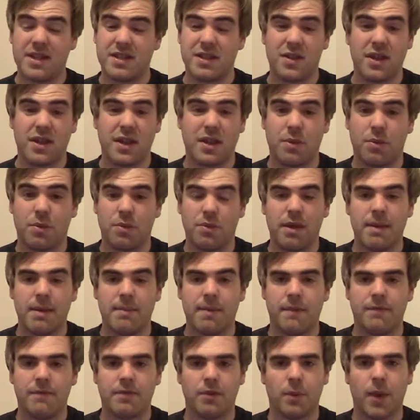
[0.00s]
only 3
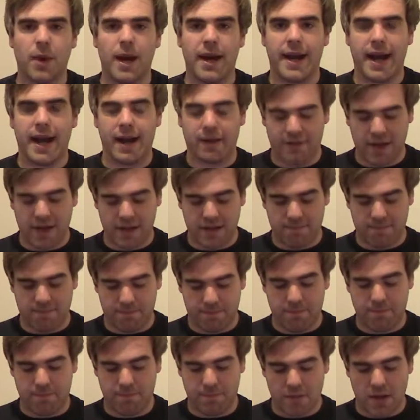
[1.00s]
months away now.
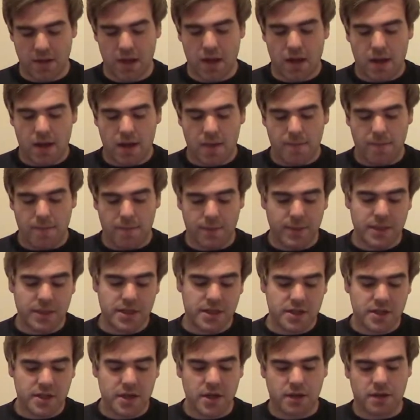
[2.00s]
But which
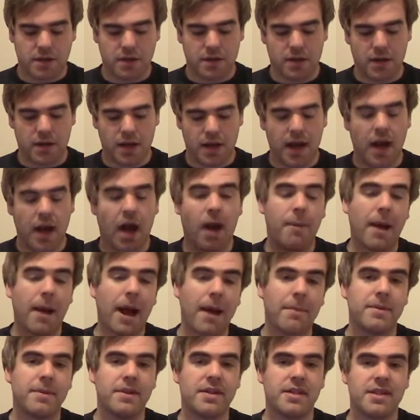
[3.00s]
is good. I'm
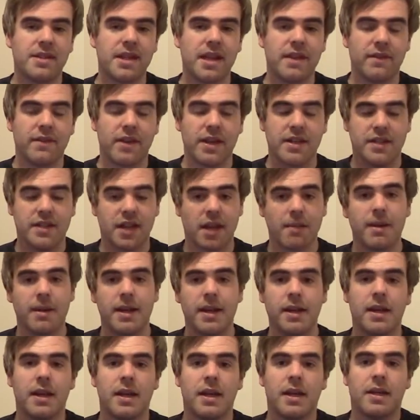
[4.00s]
happy to see that it's
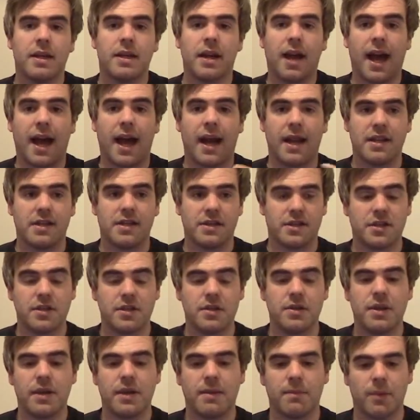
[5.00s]
coming and it's
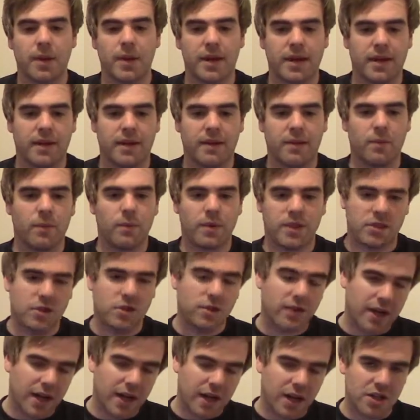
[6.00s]
soon, and we
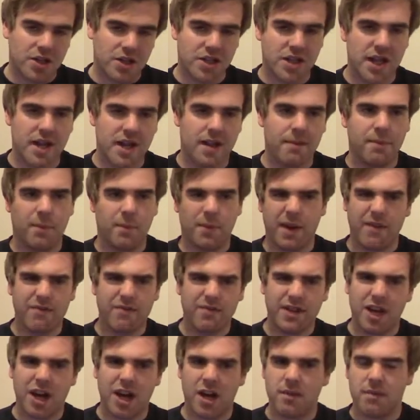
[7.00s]
saw it last year, but we
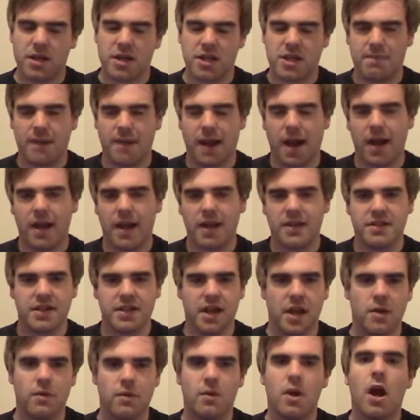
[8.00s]
haven't really heard much about it,
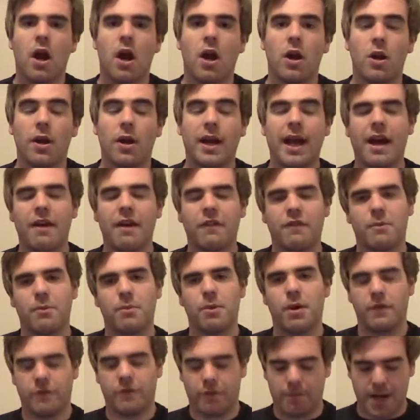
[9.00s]
so look out for
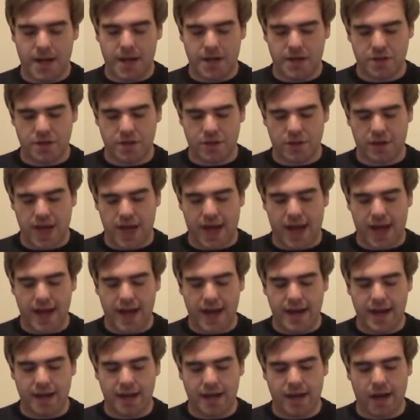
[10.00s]
more information on that
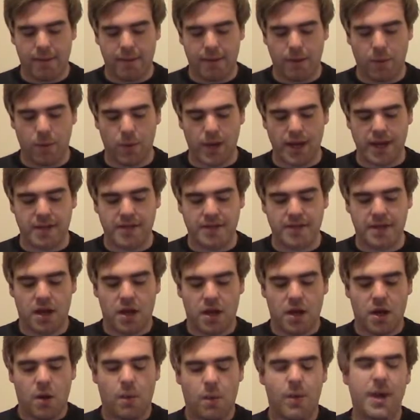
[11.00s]
in the coming weeks.
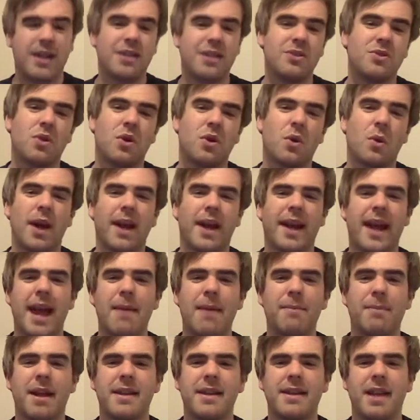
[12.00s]
We then saw a quick
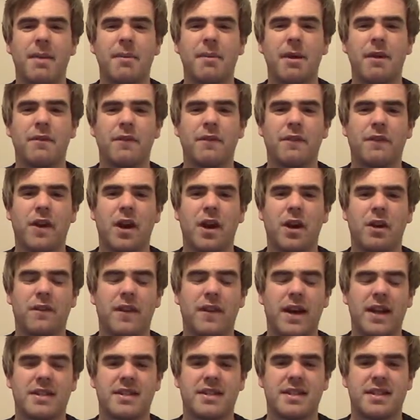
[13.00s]
gameplay demo for Final
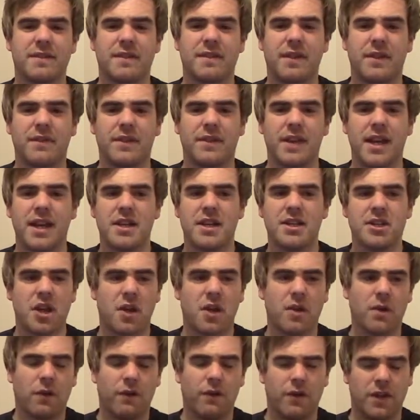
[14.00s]
Fantasy 15,
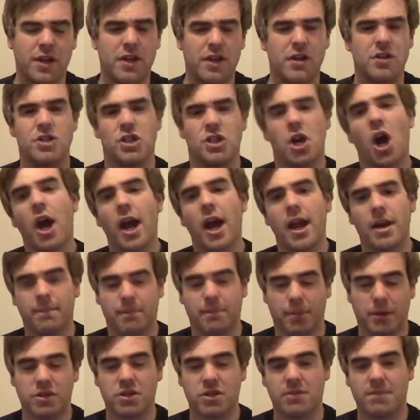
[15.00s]
showed off a
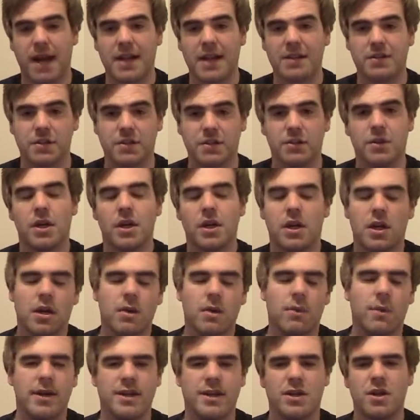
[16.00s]
giant boss battle,
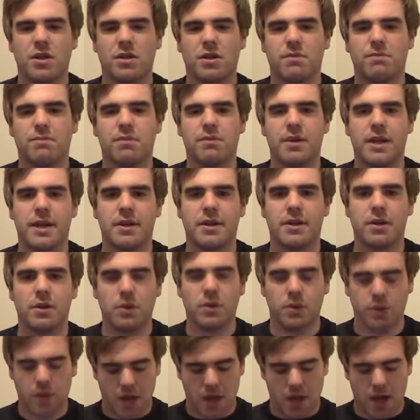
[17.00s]
which looked pretty
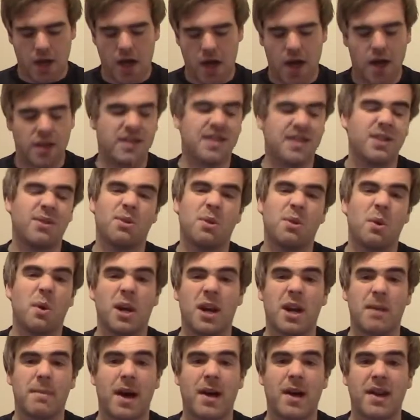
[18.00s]
cool. Still
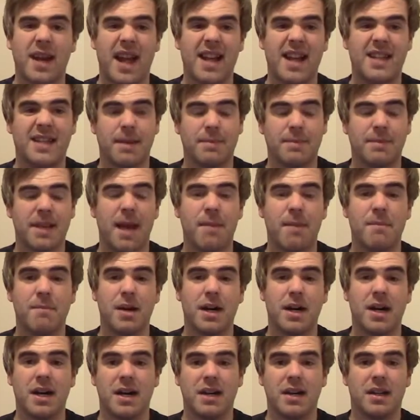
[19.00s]
talking about their
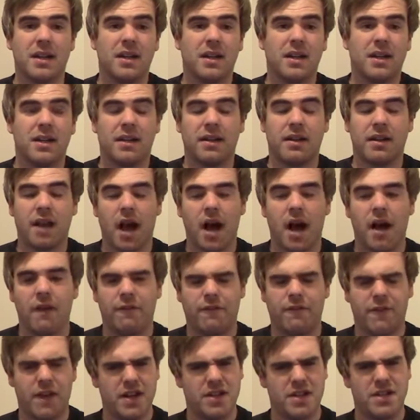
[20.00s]
September
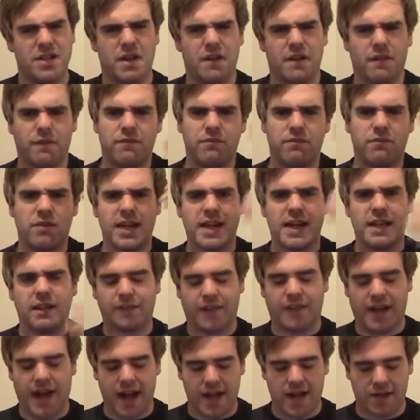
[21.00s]
30th release
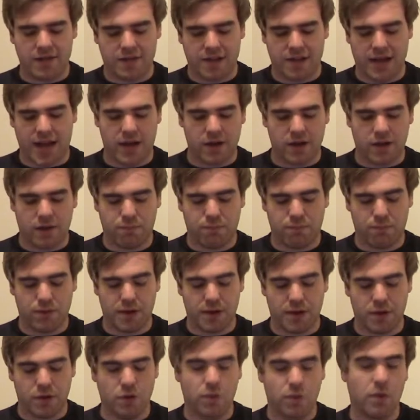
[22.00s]
for that, so that looked
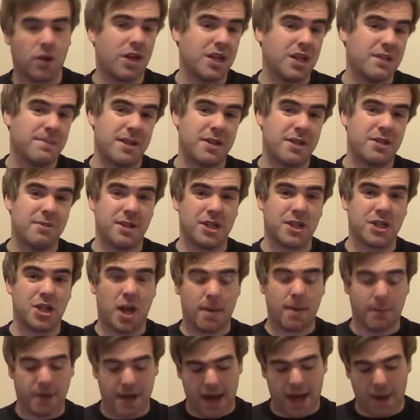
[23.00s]
pretty cool. Not going to spend too much
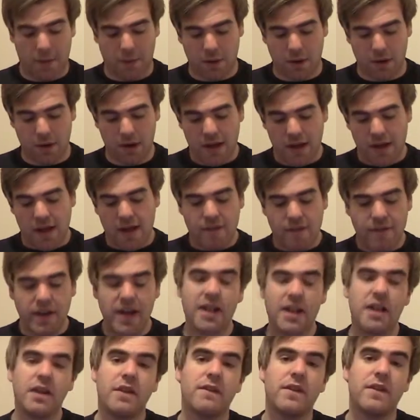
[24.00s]
time on that one.
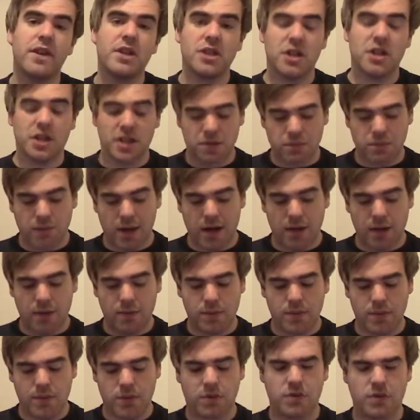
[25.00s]
Then the Division as well
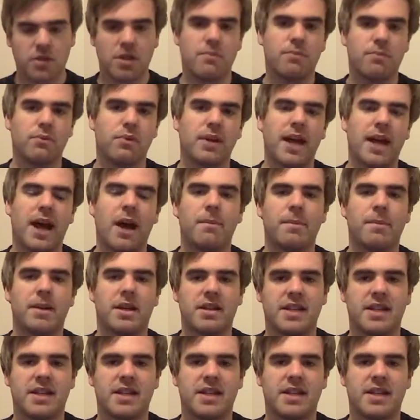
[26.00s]
was also brought out because